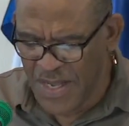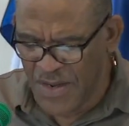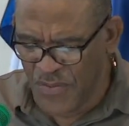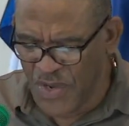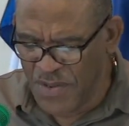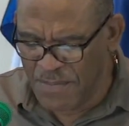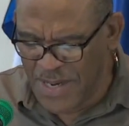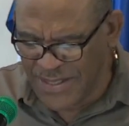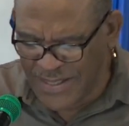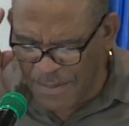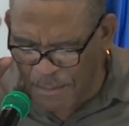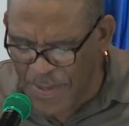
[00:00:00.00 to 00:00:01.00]
We
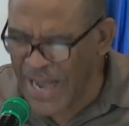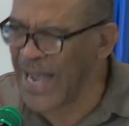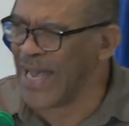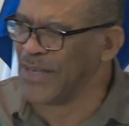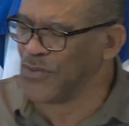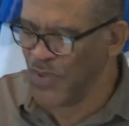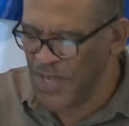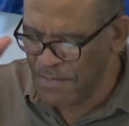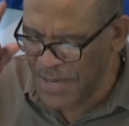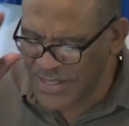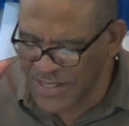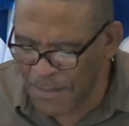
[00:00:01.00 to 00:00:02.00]
must abide. We
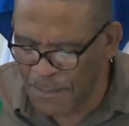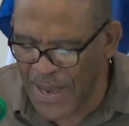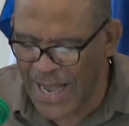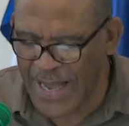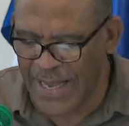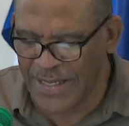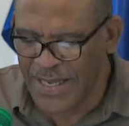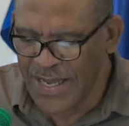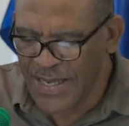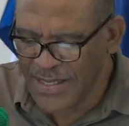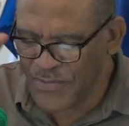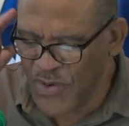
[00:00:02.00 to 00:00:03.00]
must abide.
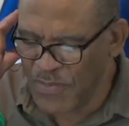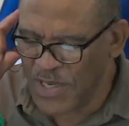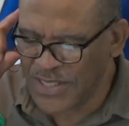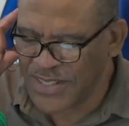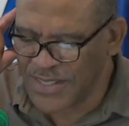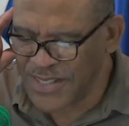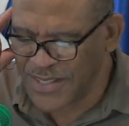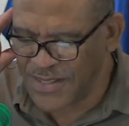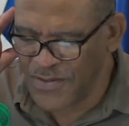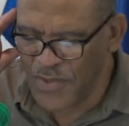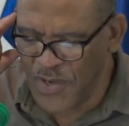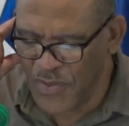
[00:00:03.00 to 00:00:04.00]
We must
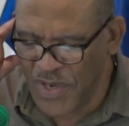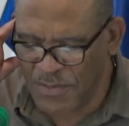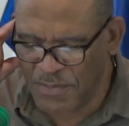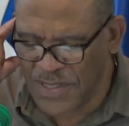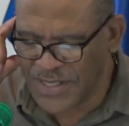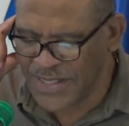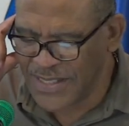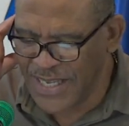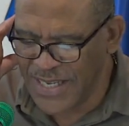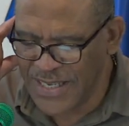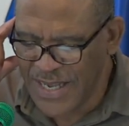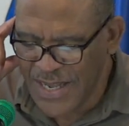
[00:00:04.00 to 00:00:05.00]

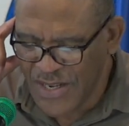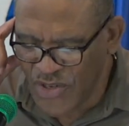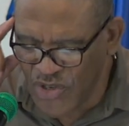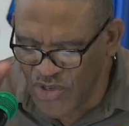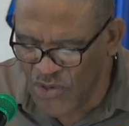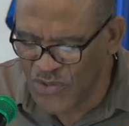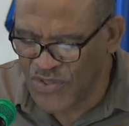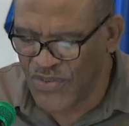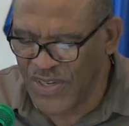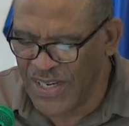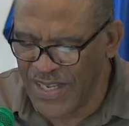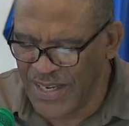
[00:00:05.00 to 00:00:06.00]
stay
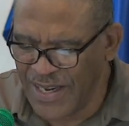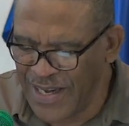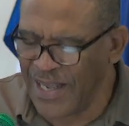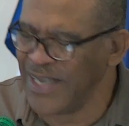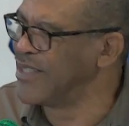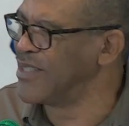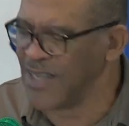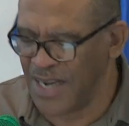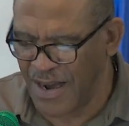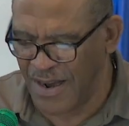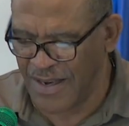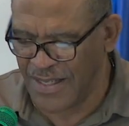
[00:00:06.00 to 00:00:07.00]
neutrally linked to
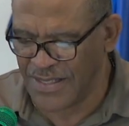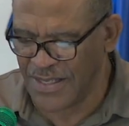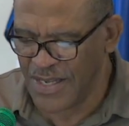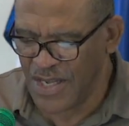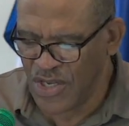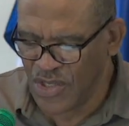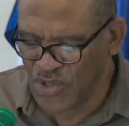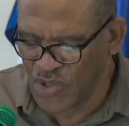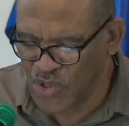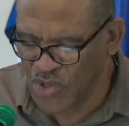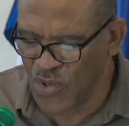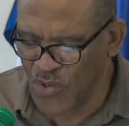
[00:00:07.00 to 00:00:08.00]
God.
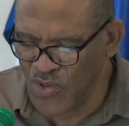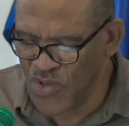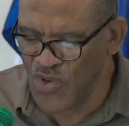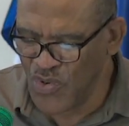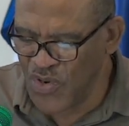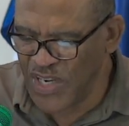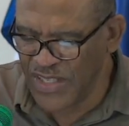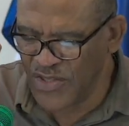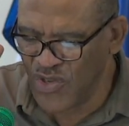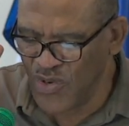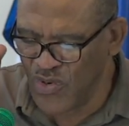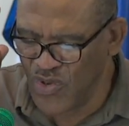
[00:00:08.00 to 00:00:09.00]
So you
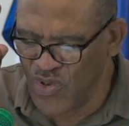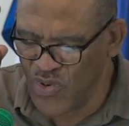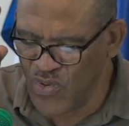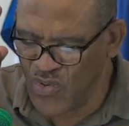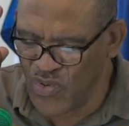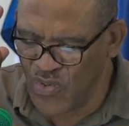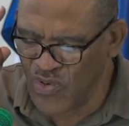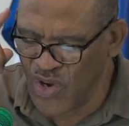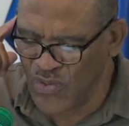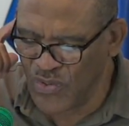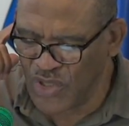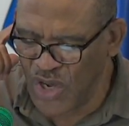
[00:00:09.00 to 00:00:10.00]

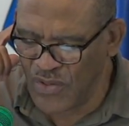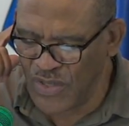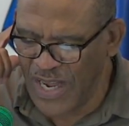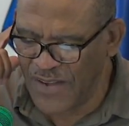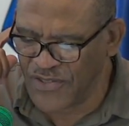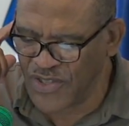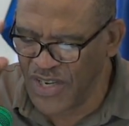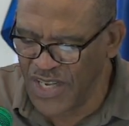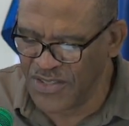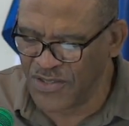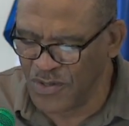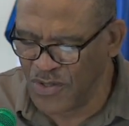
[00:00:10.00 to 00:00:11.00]
don't have to
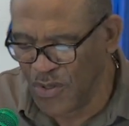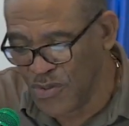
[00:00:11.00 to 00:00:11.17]
introduce